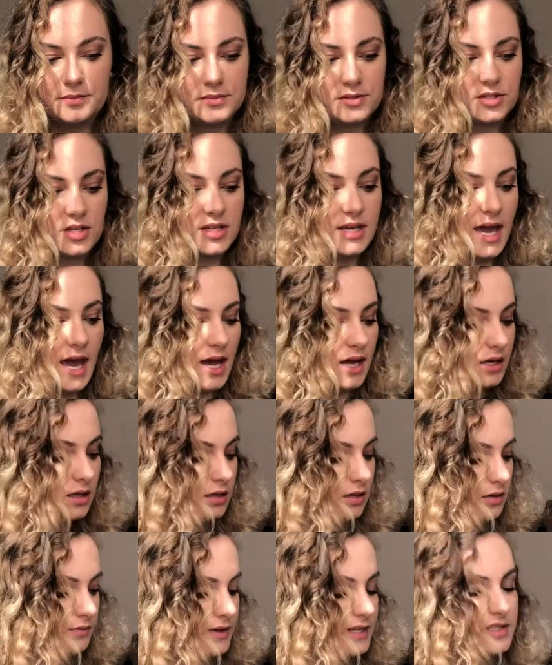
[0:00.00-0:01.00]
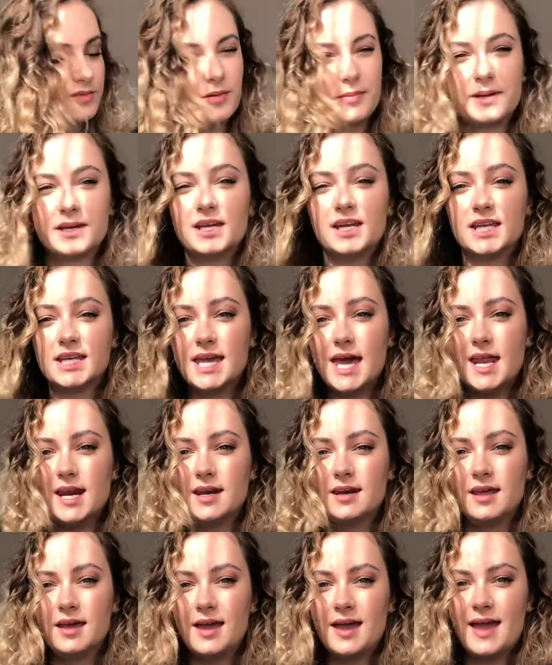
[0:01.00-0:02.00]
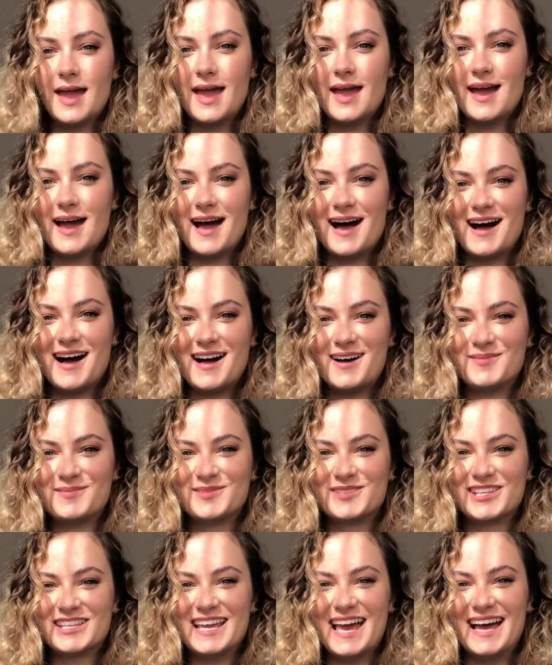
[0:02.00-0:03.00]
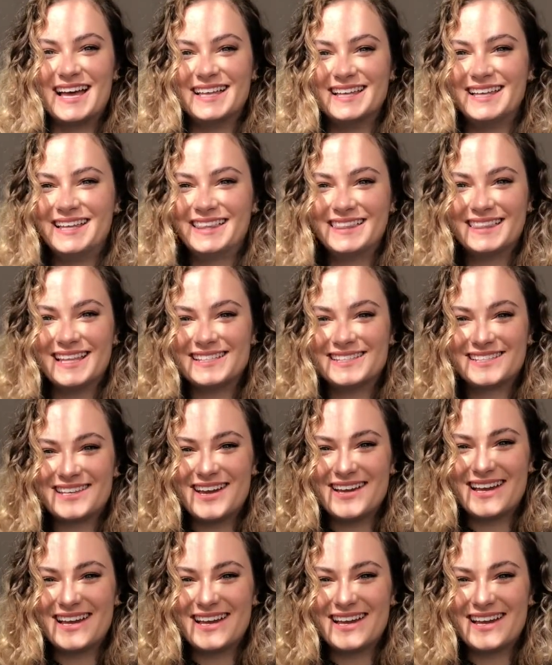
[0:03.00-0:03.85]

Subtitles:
So yeah, that's what we're gonna get. So yeah, let's go